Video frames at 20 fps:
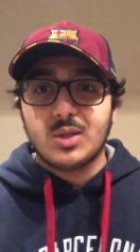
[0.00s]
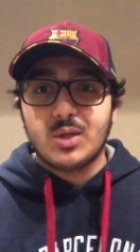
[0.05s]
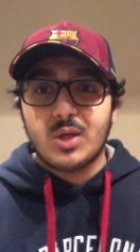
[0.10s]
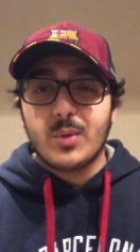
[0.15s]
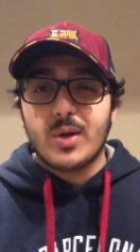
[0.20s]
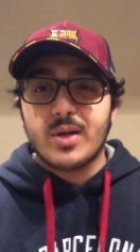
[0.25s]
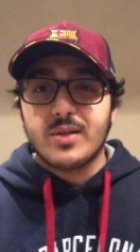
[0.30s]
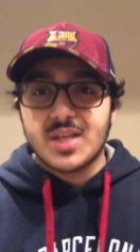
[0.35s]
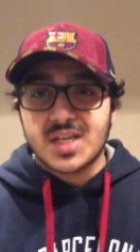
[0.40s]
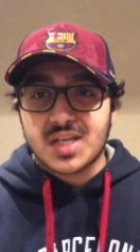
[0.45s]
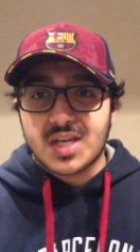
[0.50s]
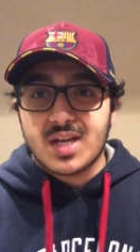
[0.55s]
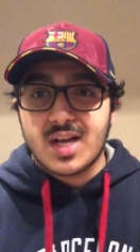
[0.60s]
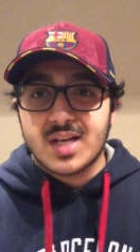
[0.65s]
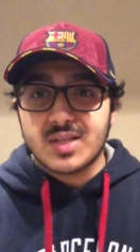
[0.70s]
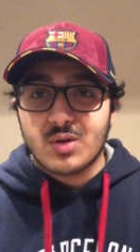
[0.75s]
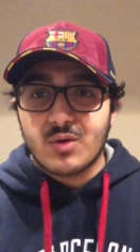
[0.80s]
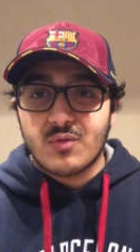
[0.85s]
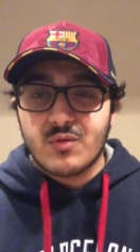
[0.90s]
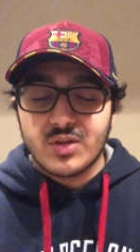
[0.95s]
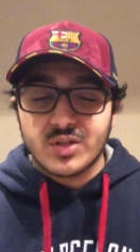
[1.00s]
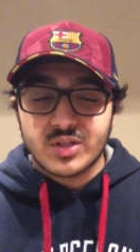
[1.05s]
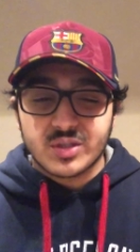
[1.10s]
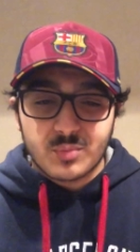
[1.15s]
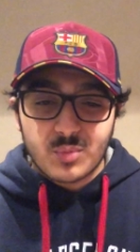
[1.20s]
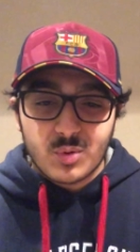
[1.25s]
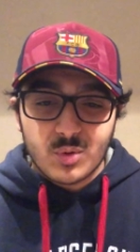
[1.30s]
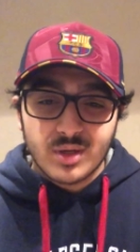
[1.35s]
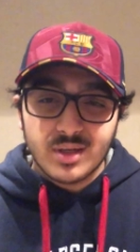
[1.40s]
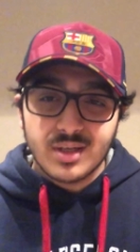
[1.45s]
I want to thank you guys all for the
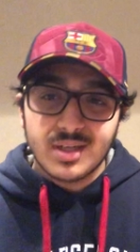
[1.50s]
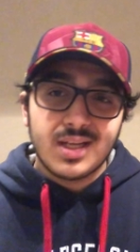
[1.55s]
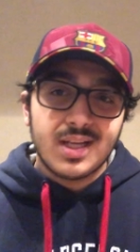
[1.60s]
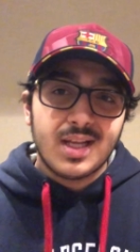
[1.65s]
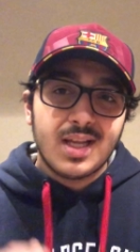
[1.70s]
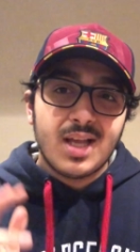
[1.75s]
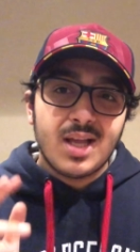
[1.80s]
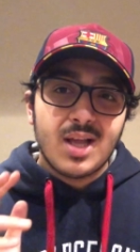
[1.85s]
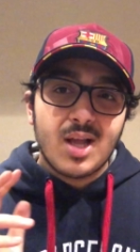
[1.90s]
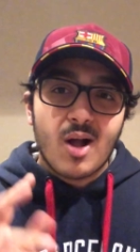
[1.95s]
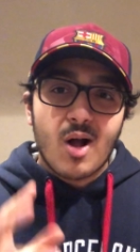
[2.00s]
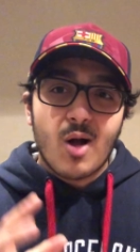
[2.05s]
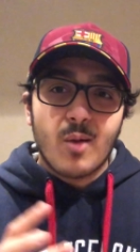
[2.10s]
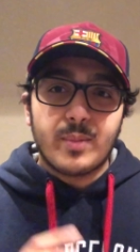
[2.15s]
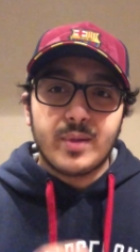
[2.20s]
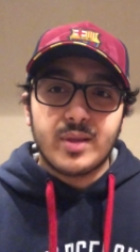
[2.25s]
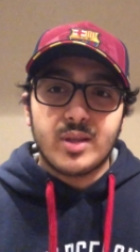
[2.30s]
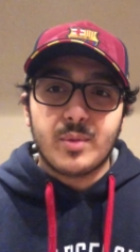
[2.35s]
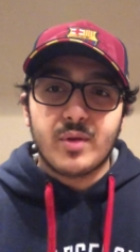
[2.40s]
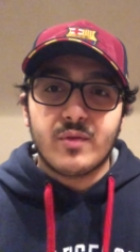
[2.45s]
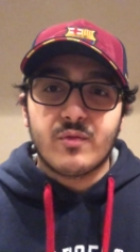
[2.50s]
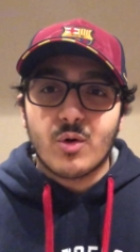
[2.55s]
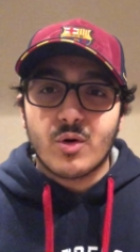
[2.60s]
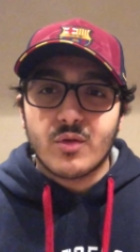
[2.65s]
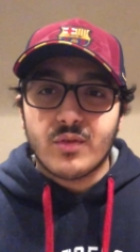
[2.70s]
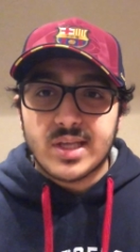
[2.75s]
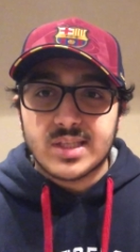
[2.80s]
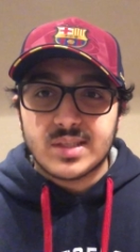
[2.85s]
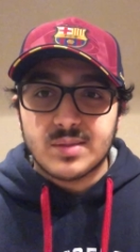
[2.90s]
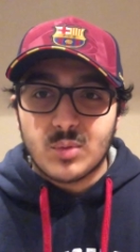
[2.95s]
support. Hopefully there'll be
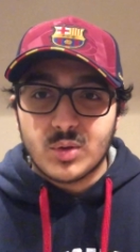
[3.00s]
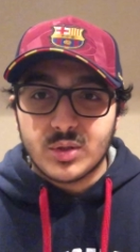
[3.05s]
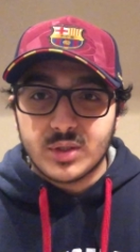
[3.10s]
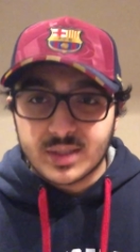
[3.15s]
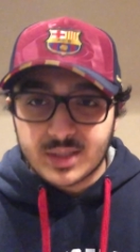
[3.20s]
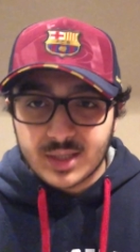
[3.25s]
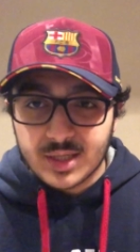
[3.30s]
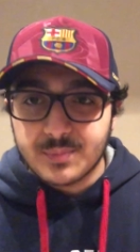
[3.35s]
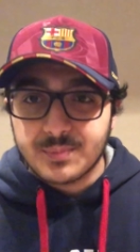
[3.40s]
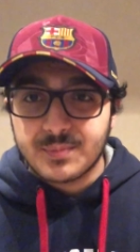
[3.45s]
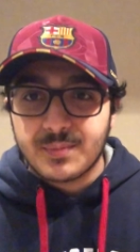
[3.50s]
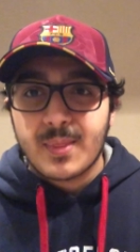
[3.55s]
4,000 more to come.